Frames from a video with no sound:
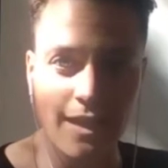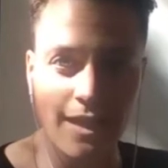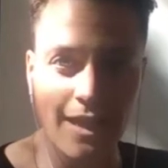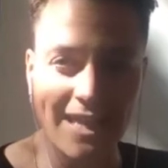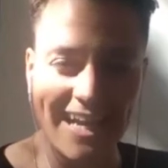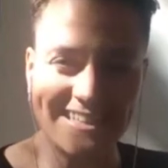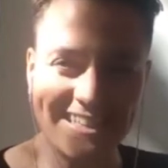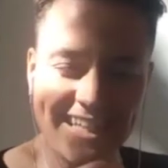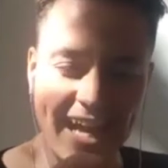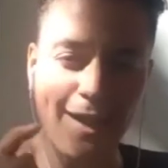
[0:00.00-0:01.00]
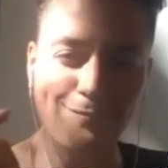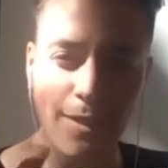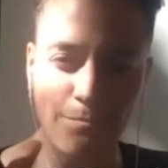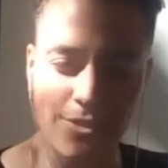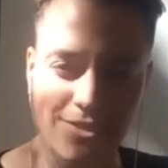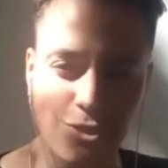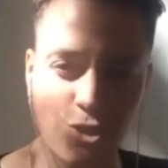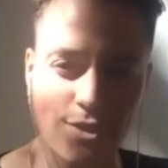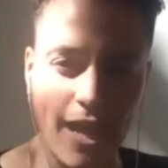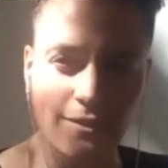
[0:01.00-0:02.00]
And I didn't have that
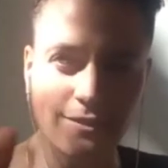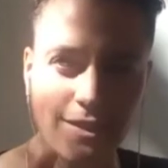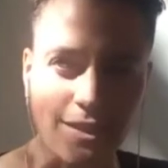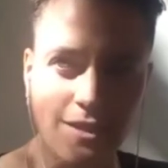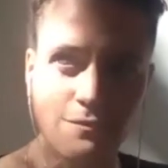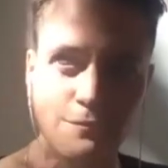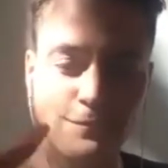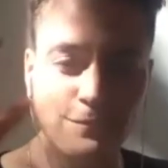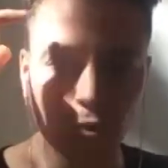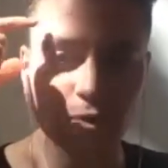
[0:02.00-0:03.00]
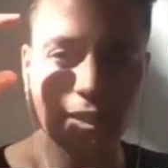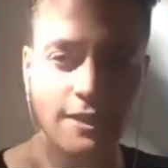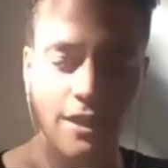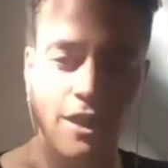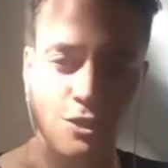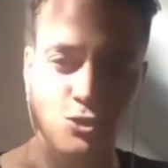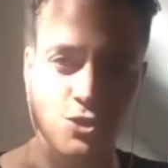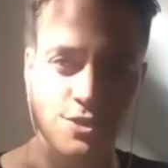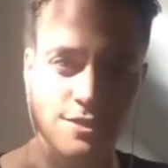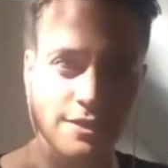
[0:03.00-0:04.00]
positionality fully
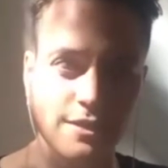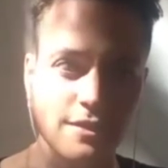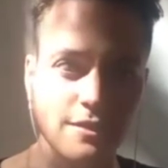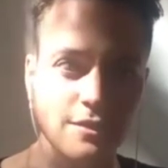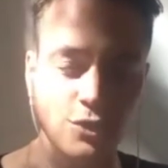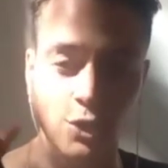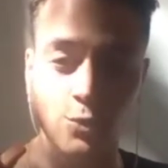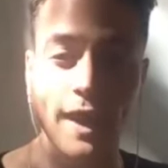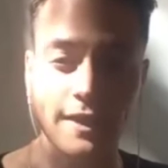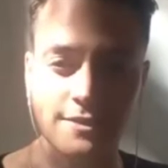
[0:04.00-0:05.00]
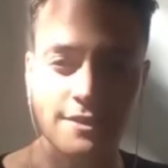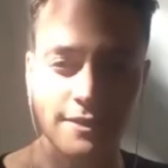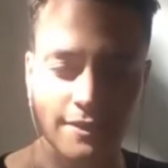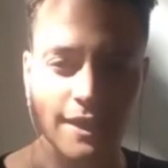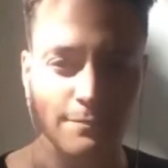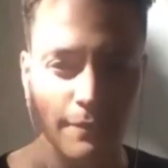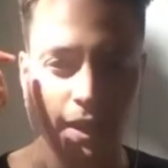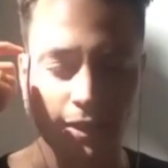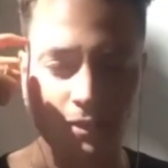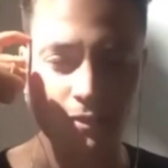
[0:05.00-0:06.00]
consciously correct in
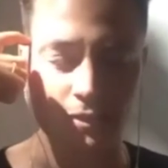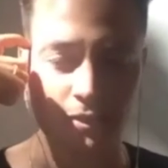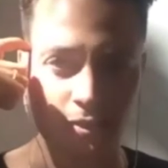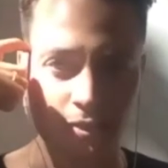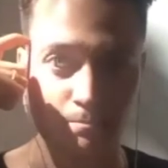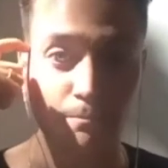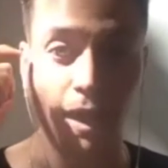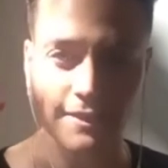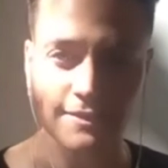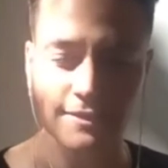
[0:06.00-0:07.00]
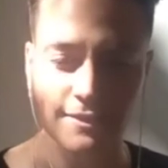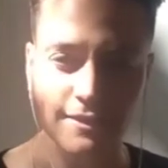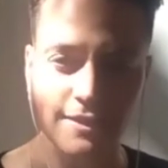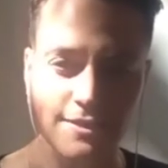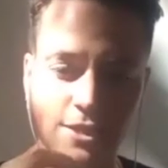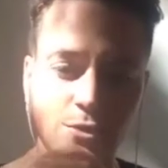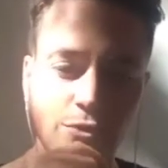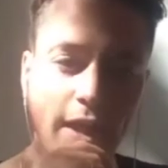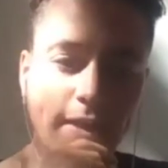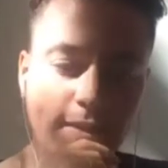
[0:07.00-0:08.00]
my mind until then.